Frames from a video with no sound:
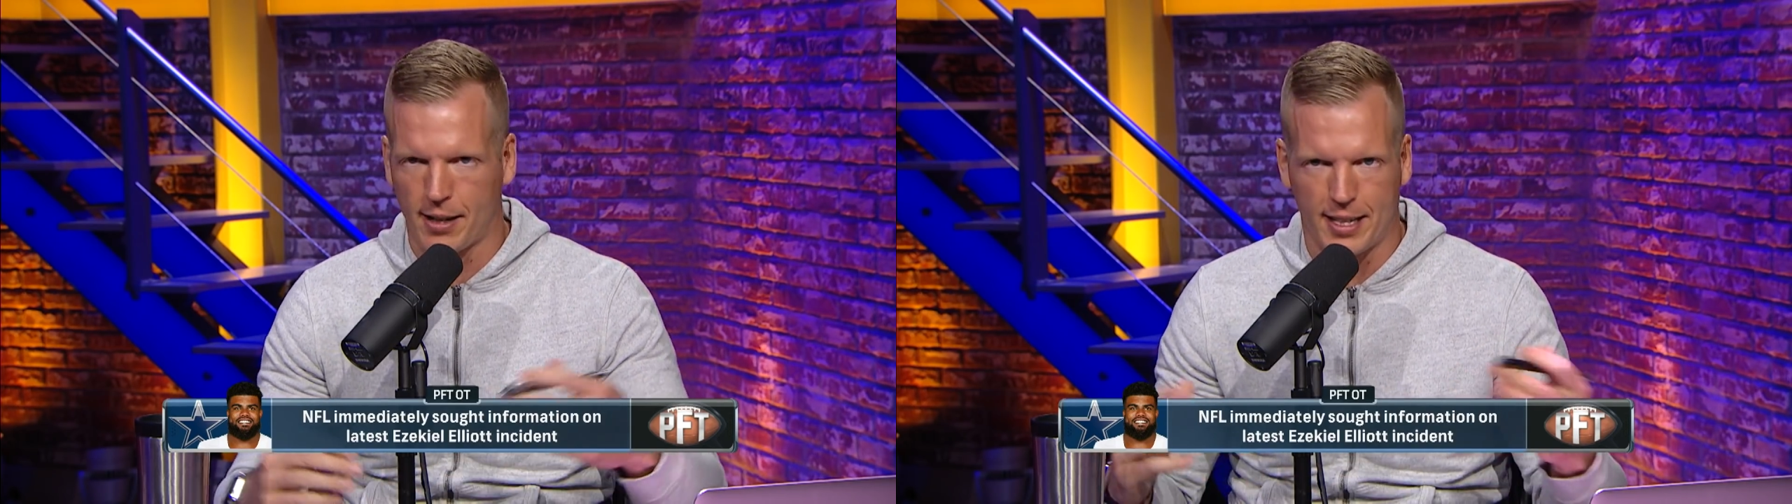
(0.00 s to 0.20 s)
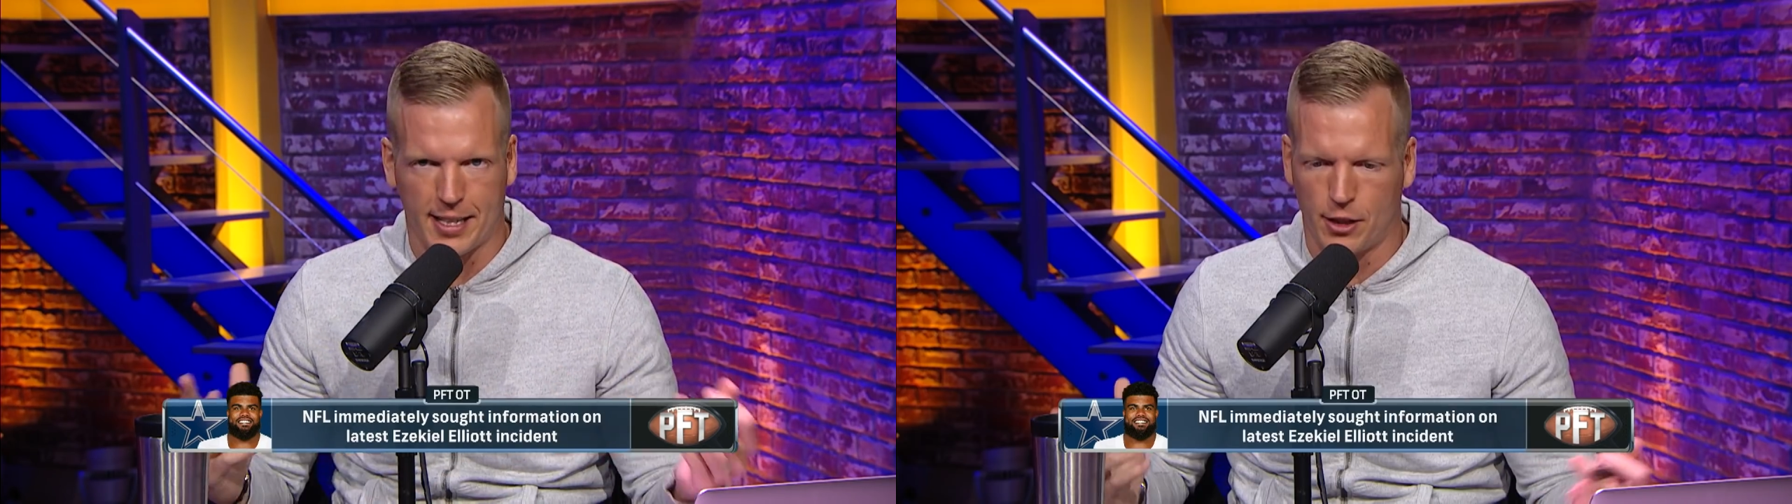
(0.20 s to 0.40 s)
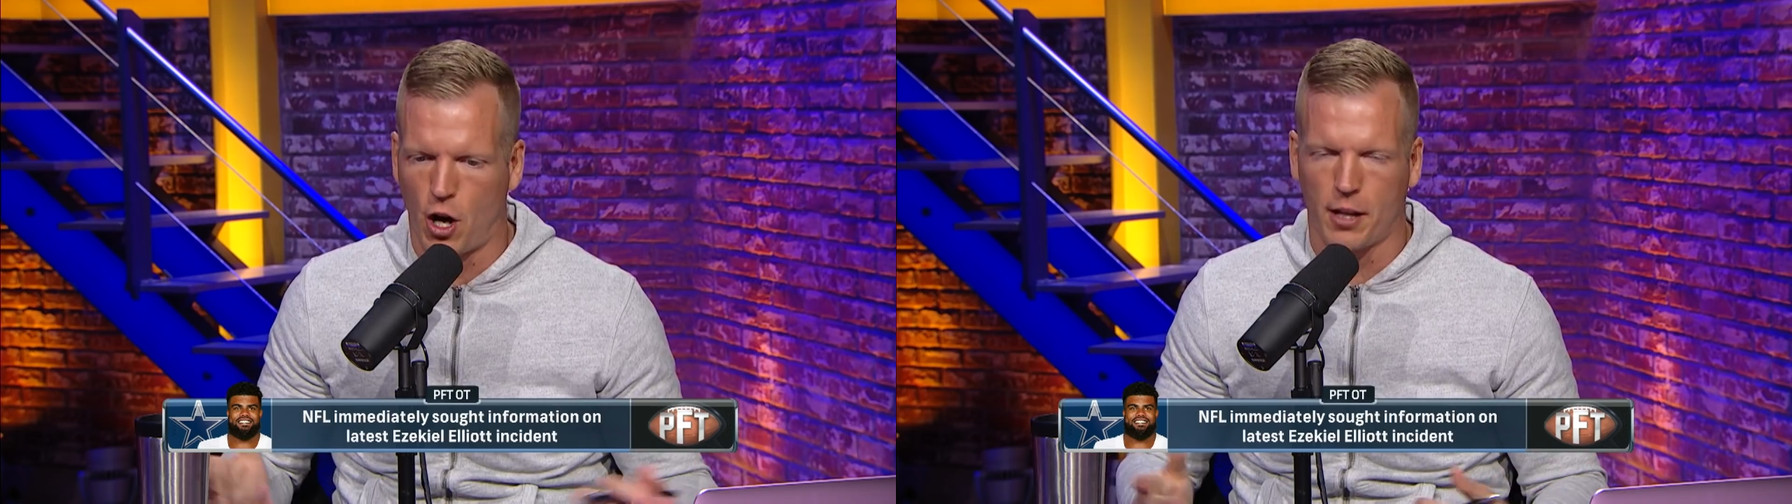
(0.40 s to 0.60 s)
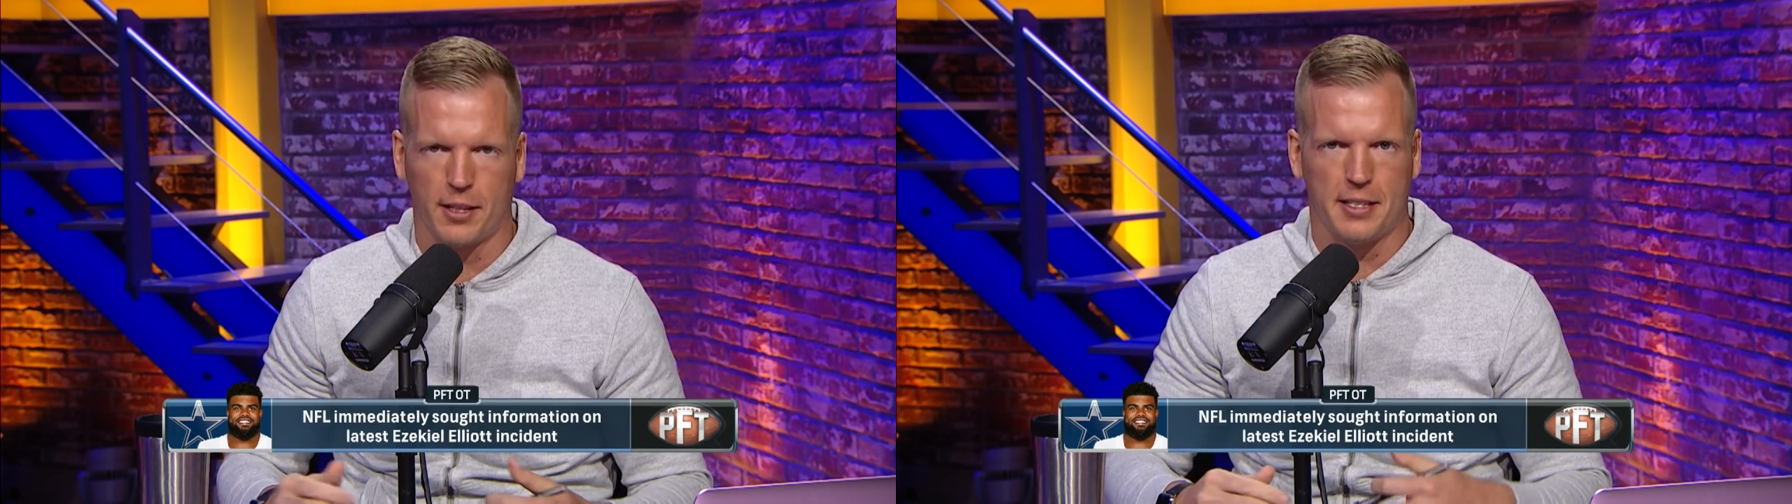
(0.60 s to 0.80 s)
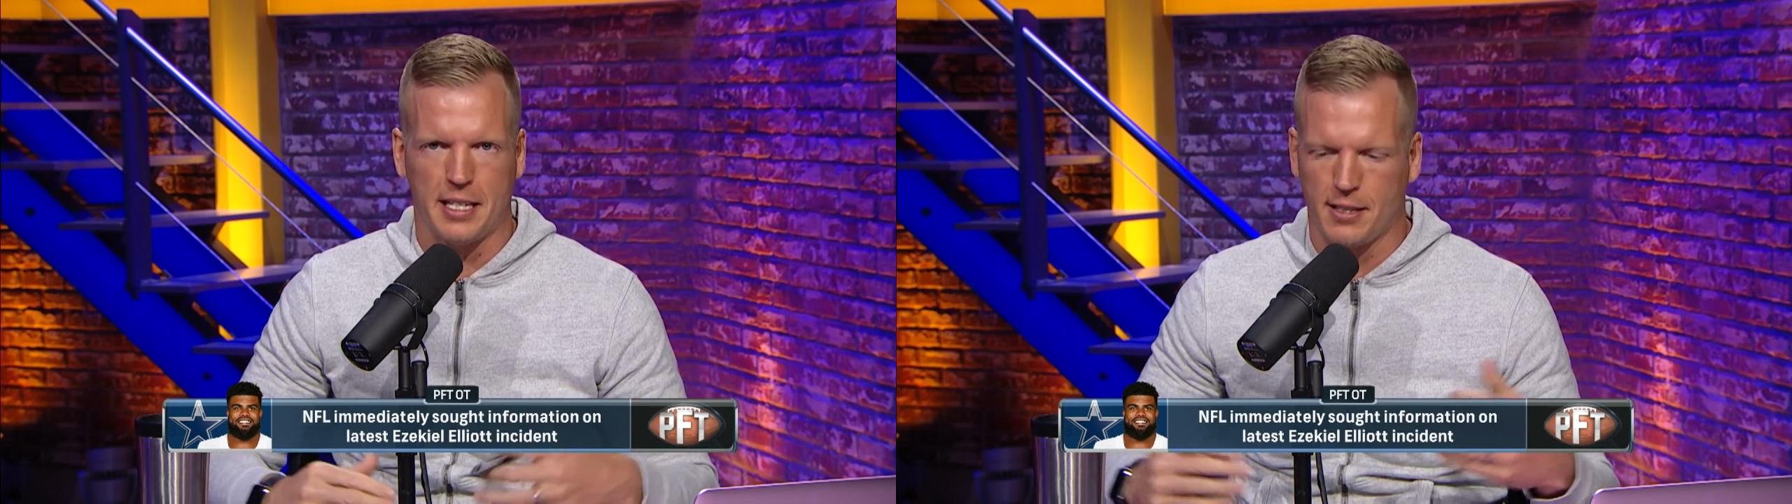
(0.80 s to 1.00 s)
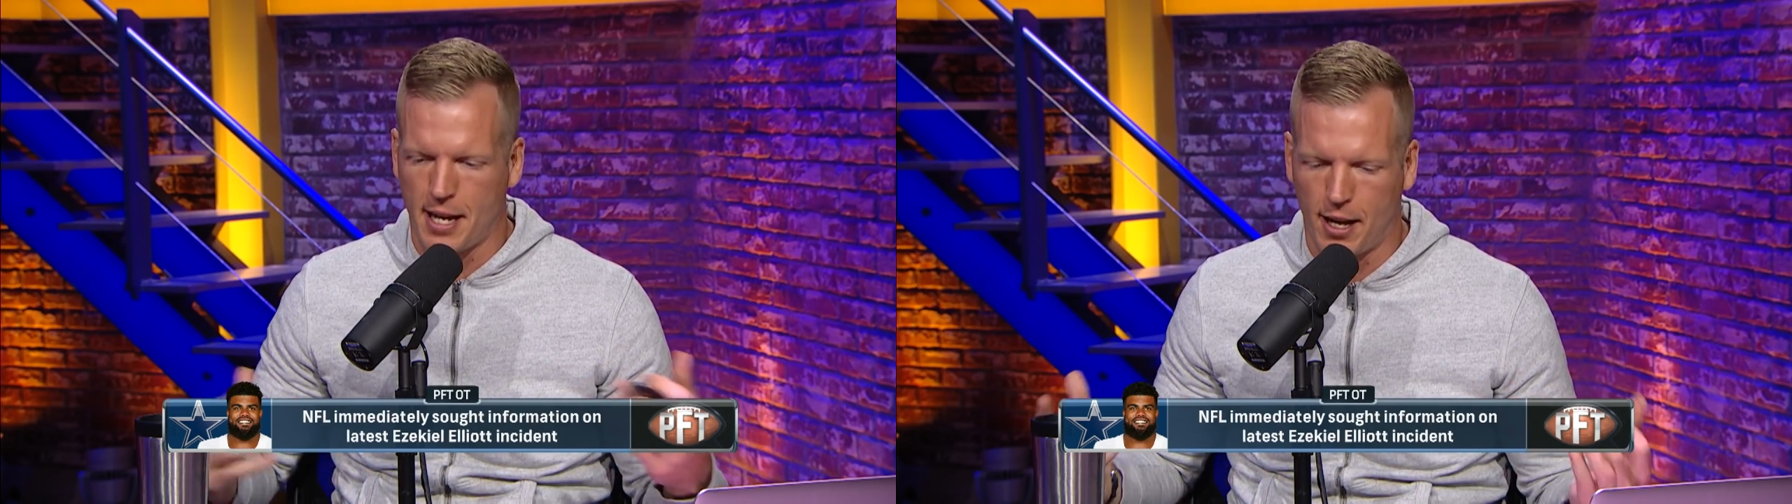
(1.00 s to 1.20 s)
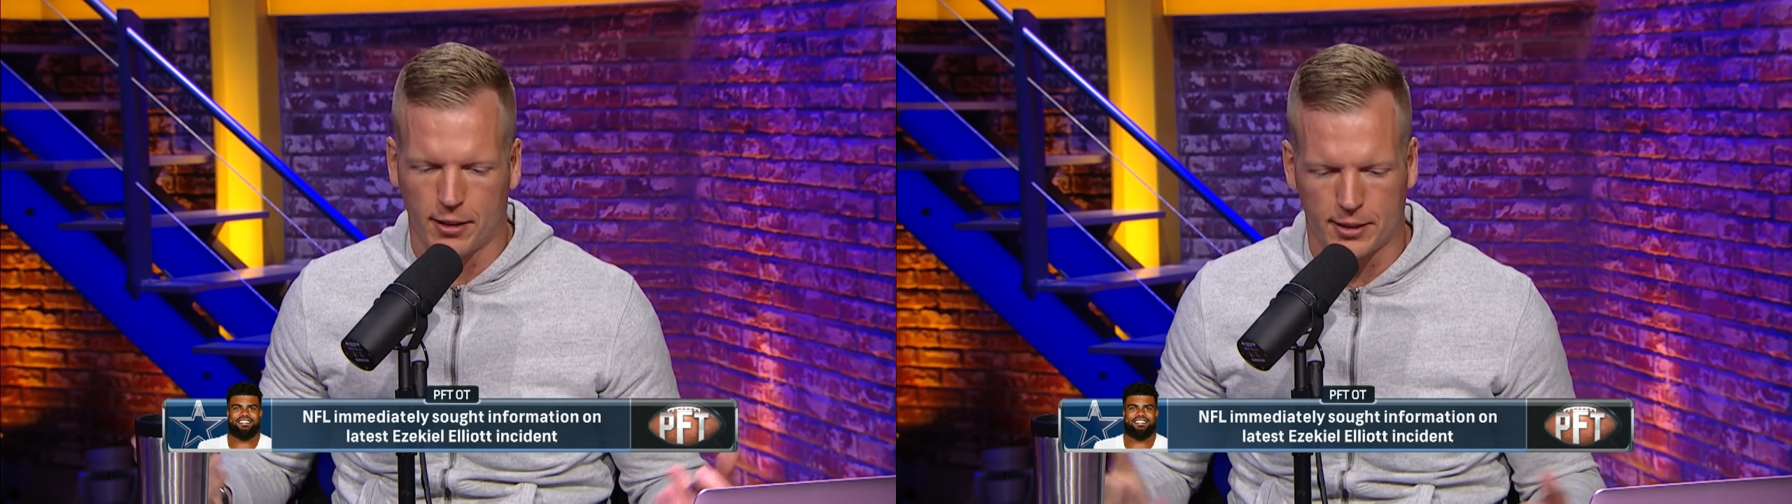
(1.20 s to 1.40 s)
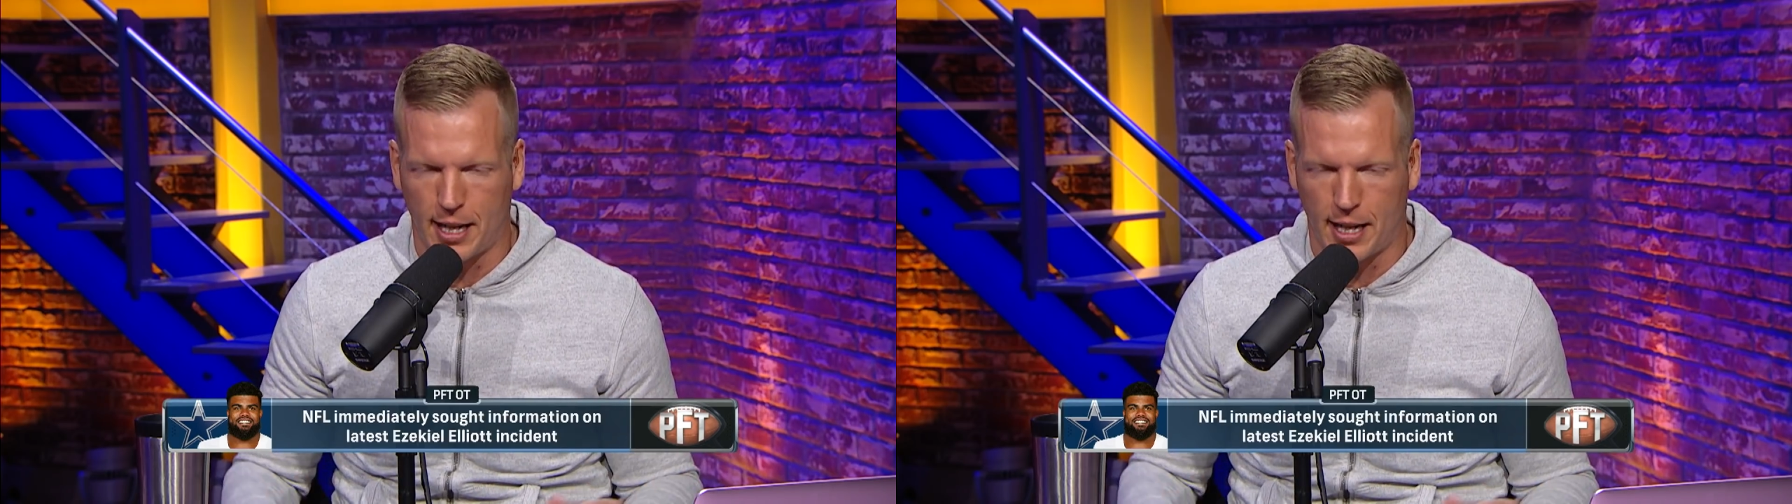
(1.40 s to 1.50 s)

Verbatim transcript: getting into all the details